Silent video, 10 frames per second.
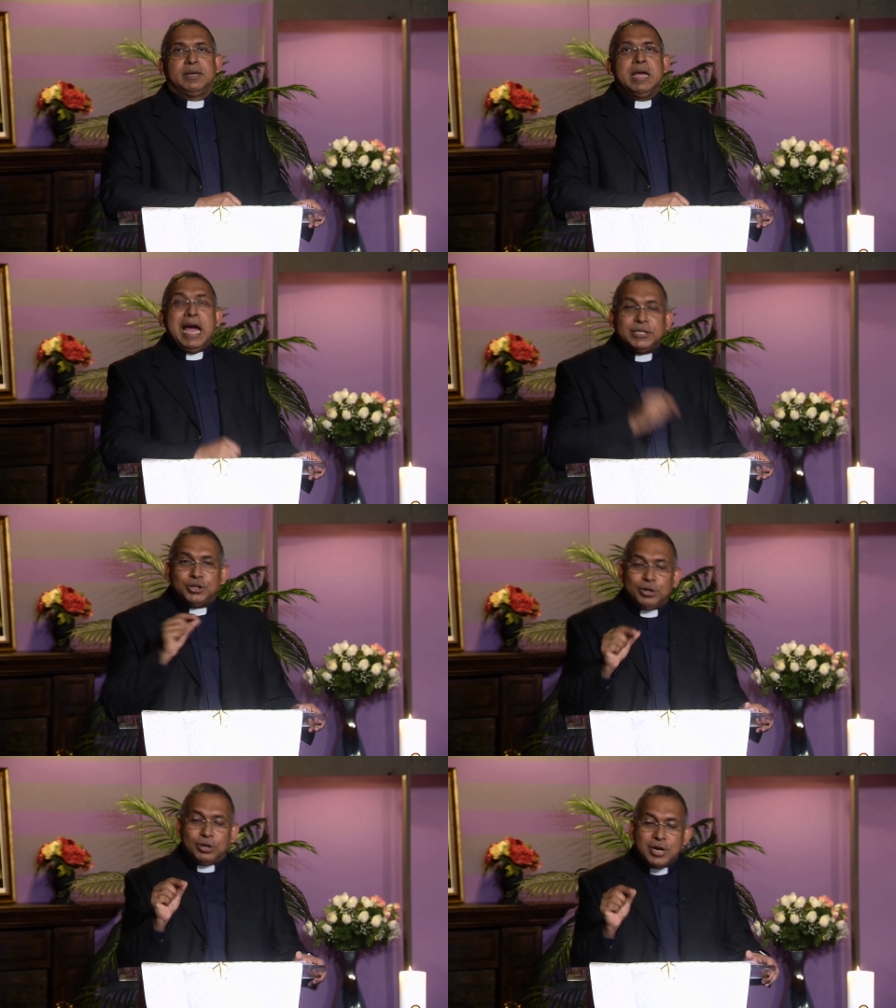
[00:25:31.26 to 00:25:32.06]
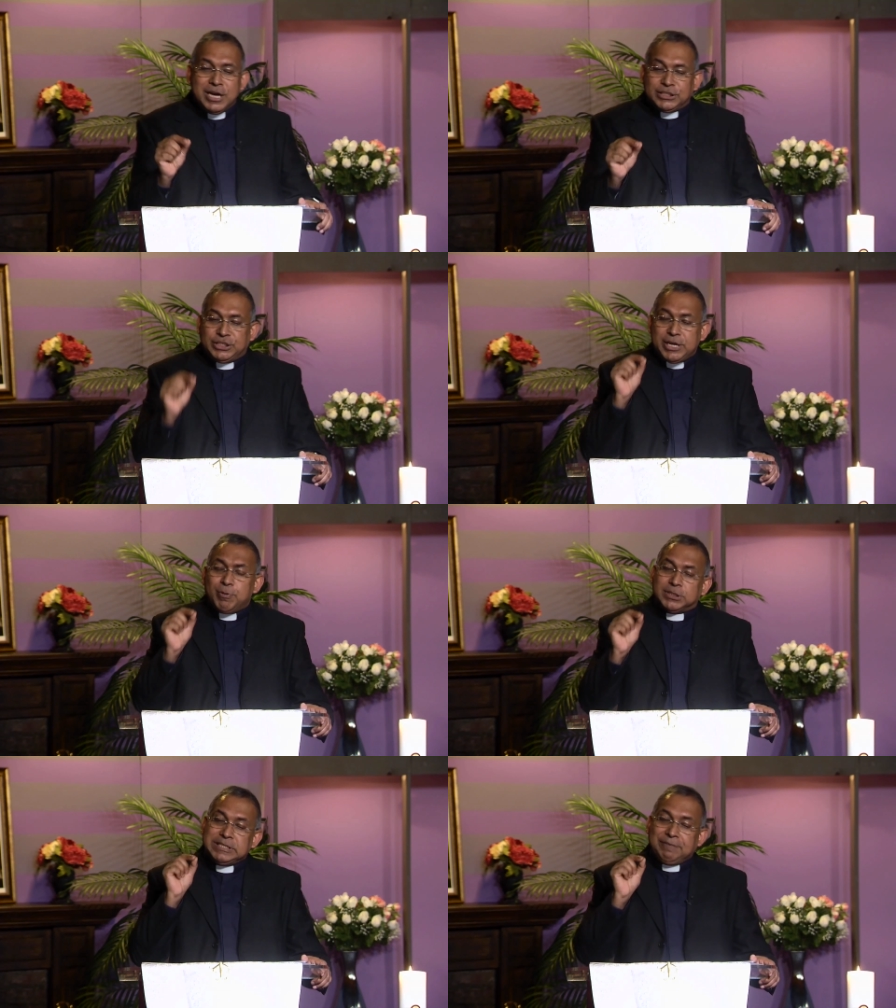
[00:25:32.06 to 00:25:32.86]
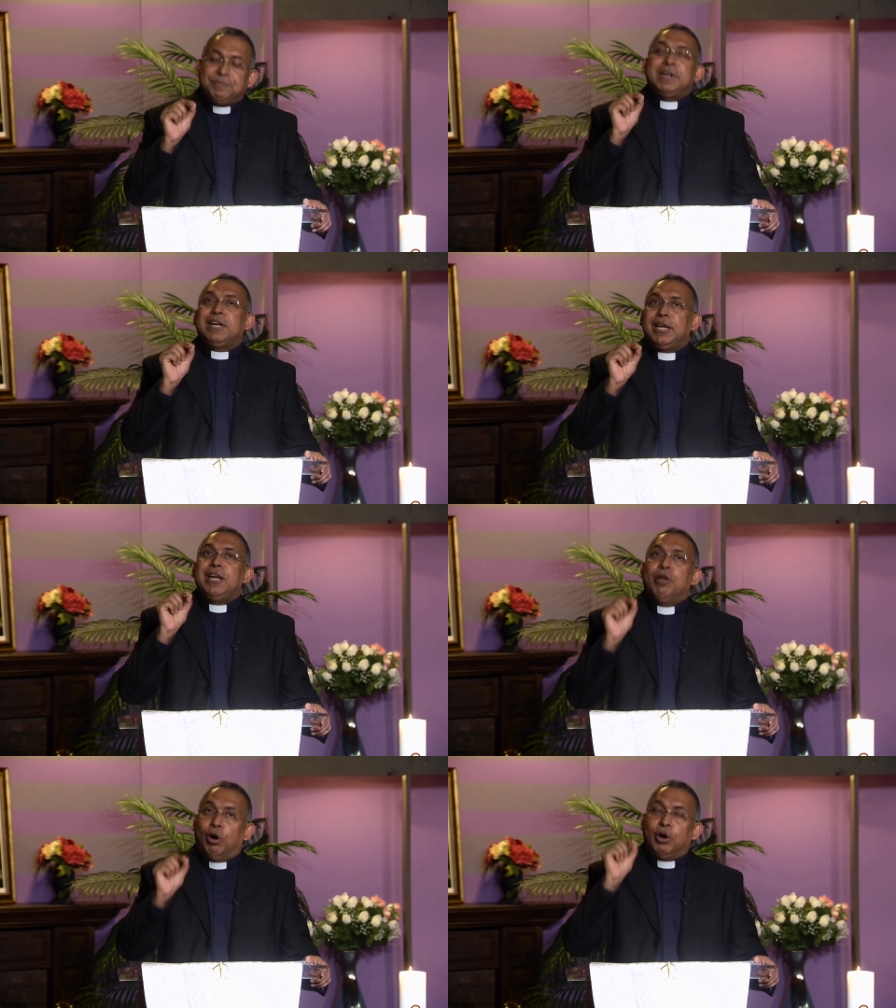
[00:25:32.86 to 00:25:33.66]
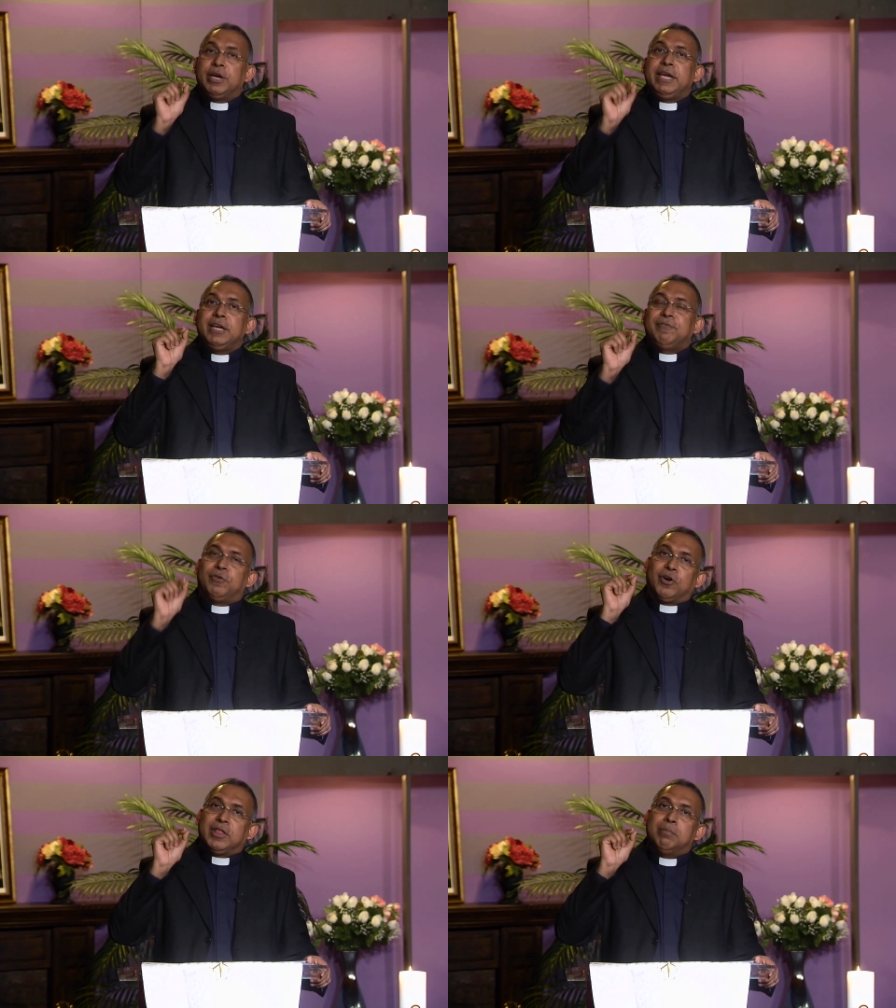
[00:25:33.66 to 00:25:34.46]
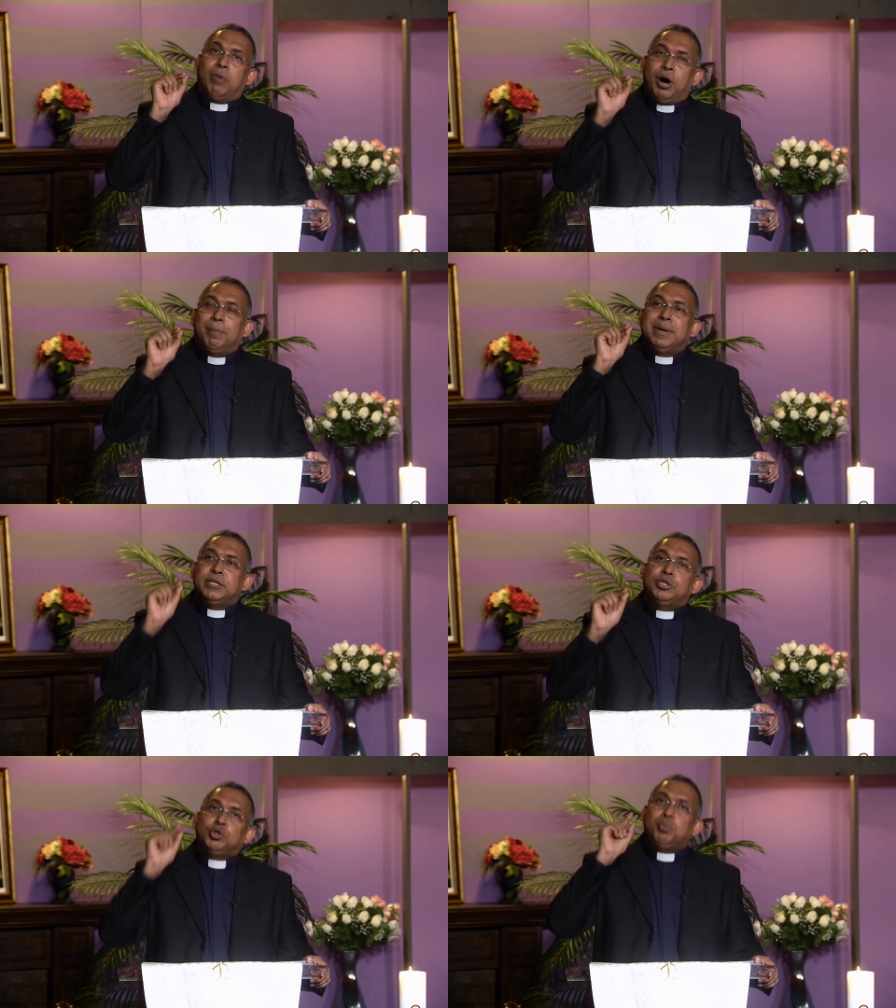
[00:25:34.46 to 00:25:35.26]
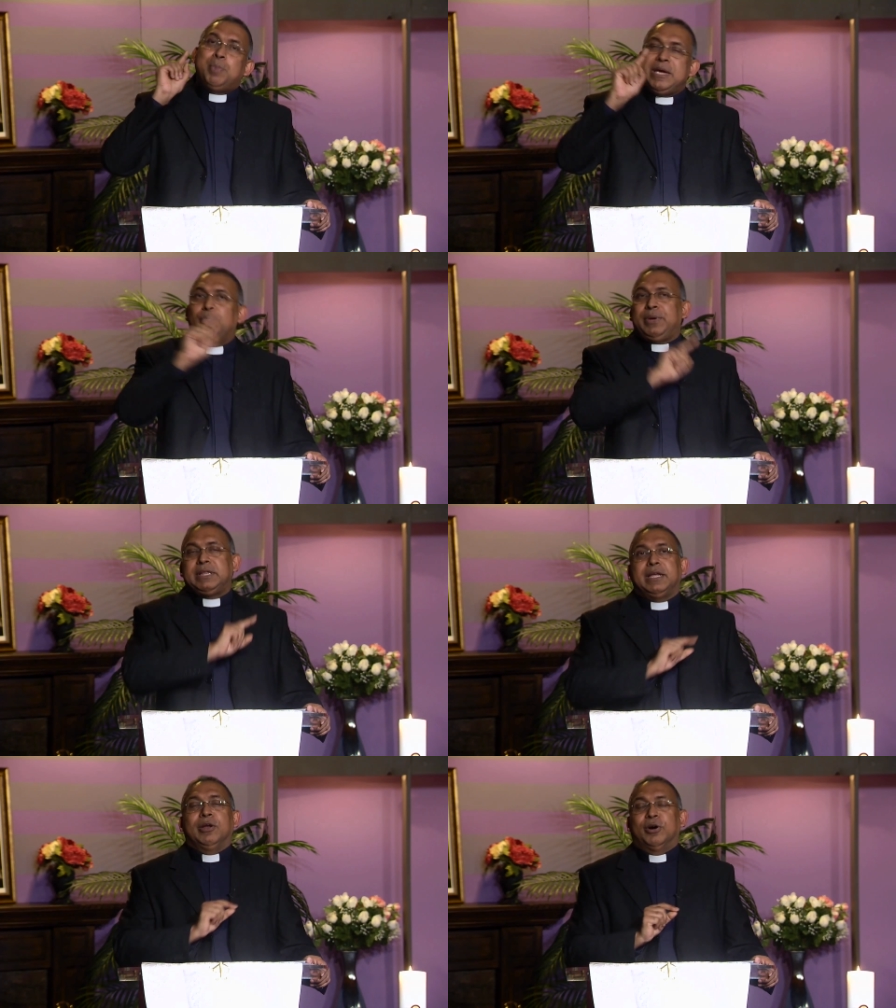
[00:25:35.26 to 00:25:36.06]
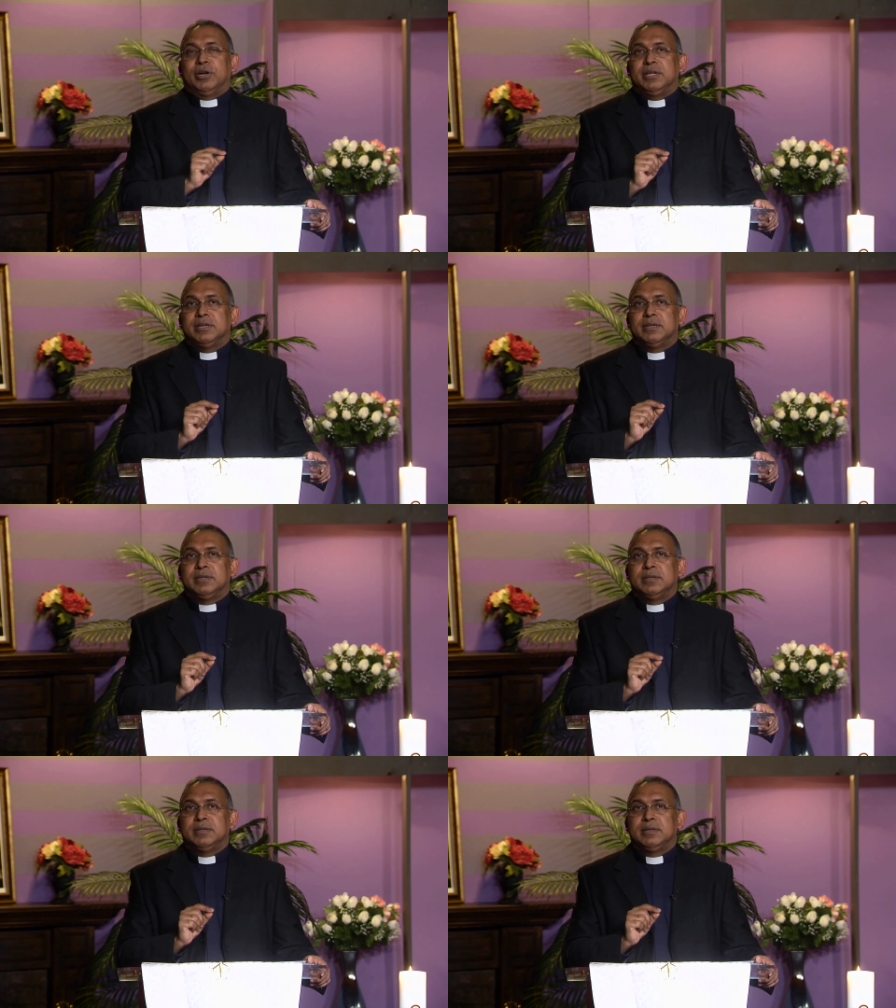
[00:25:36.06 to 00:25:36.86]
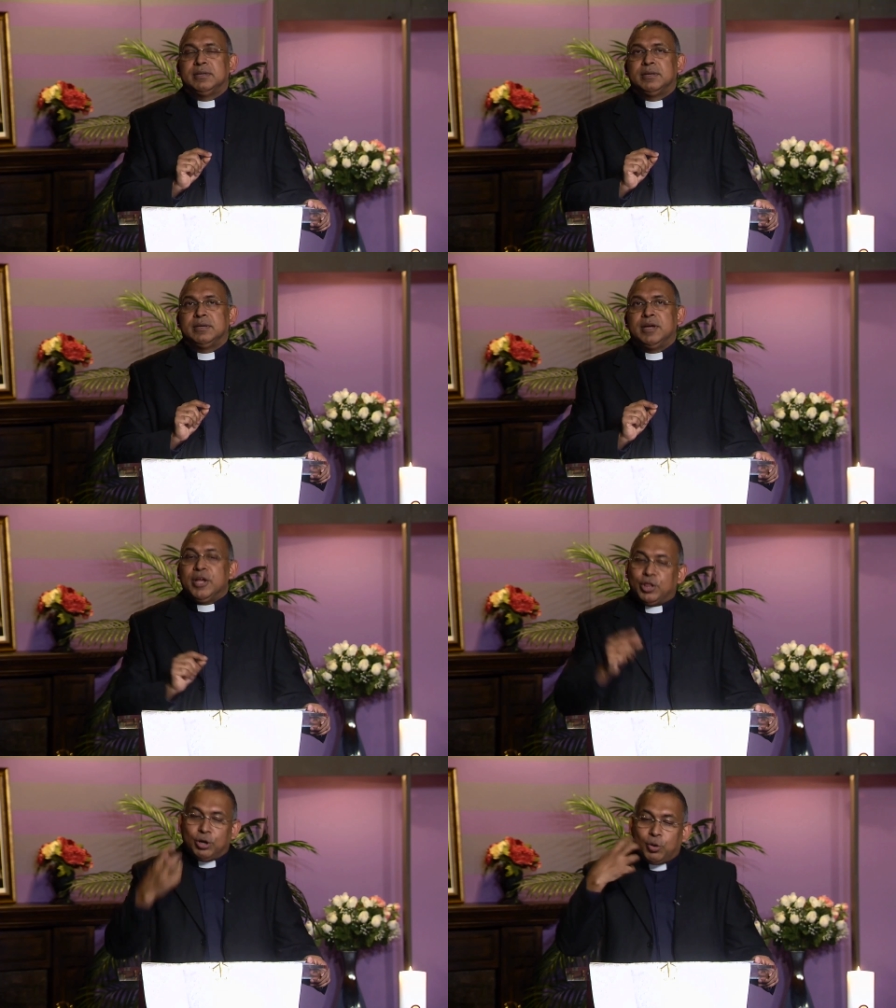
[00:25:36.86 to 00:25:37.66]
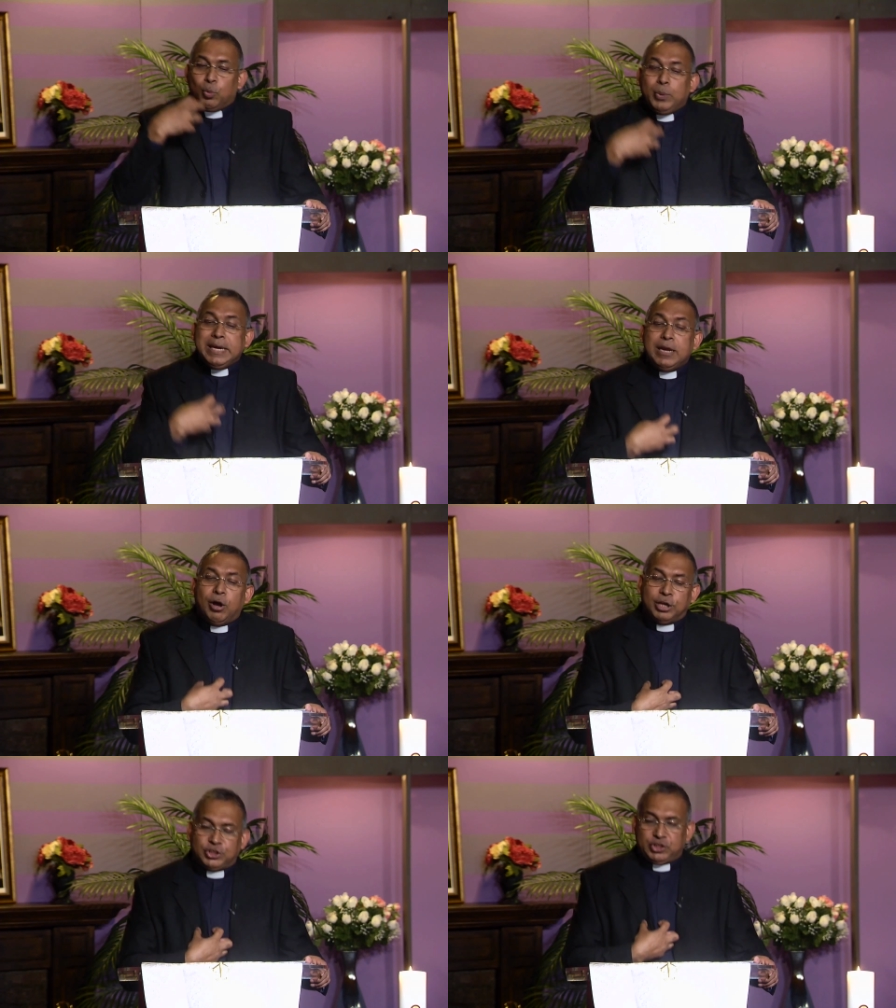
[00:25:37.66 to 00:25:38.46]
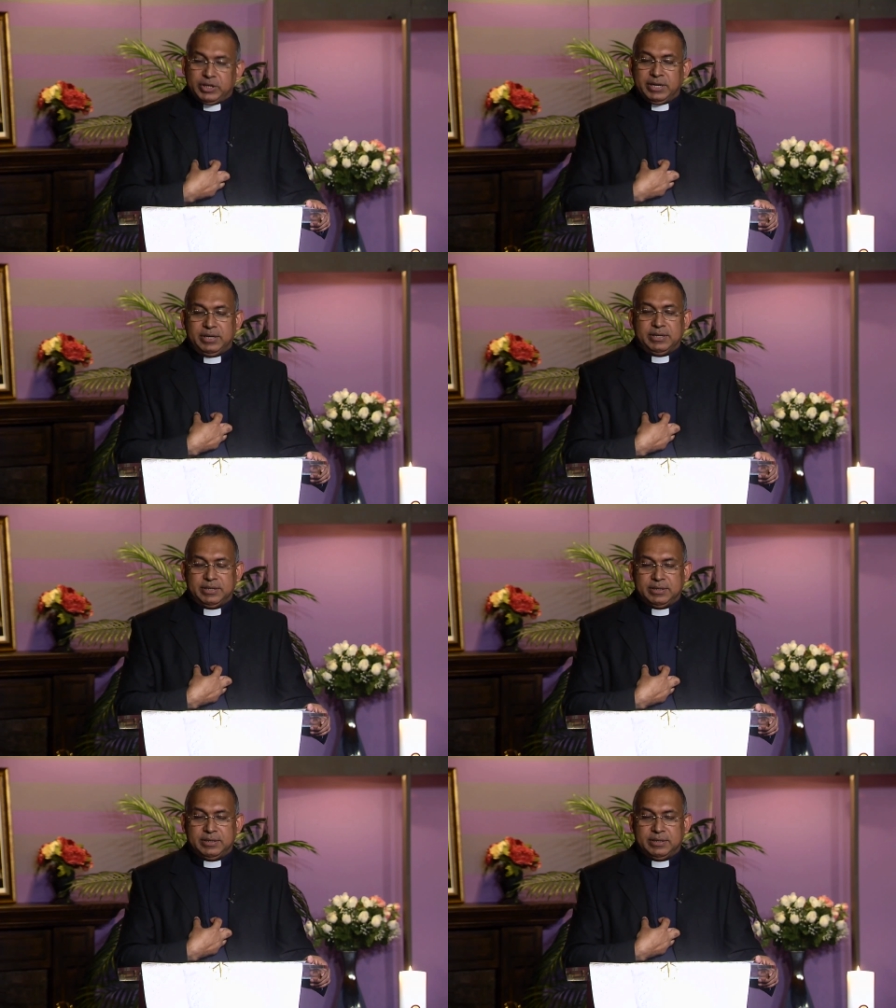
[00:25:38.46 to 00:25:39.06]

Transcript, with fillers: And so she was definitely longing for the moment to be with the Lord. Though we lost her,